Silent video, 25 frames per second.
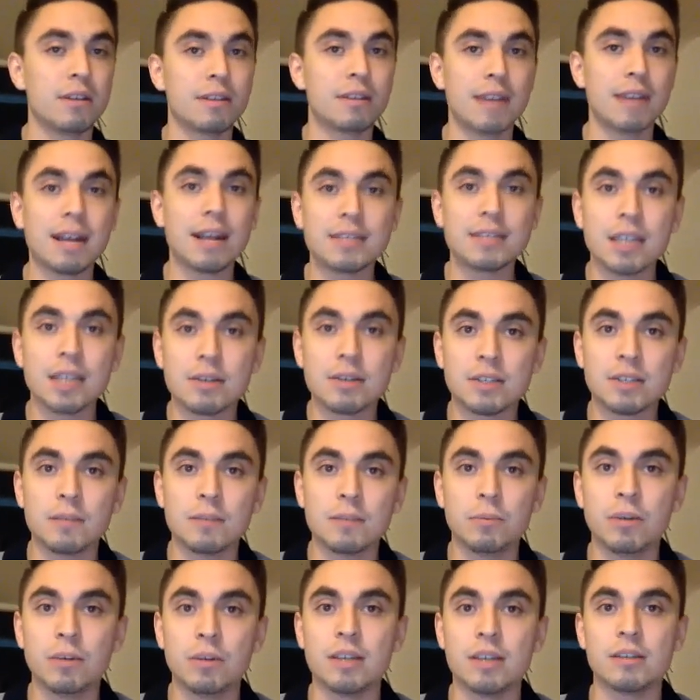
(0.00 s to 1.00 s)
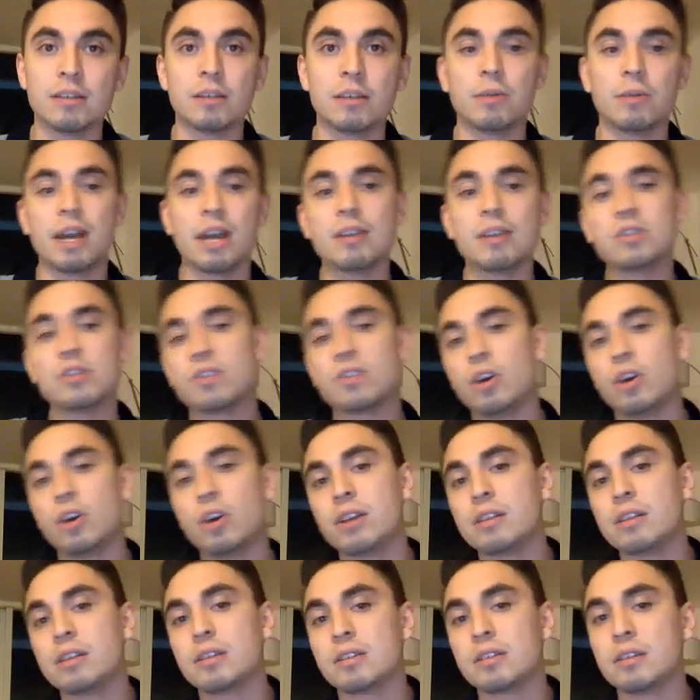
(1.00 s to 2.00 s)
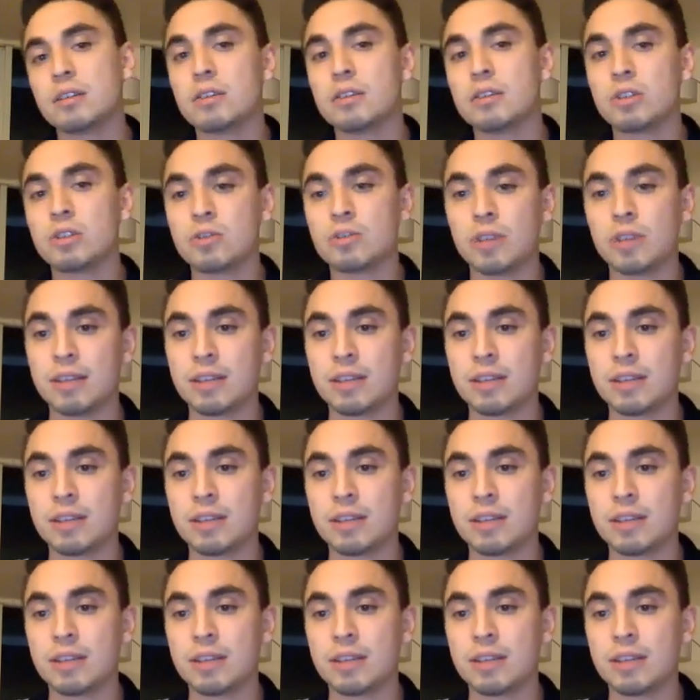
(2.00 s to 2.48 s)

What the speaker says: That's how simple it is. Look, when I started this industry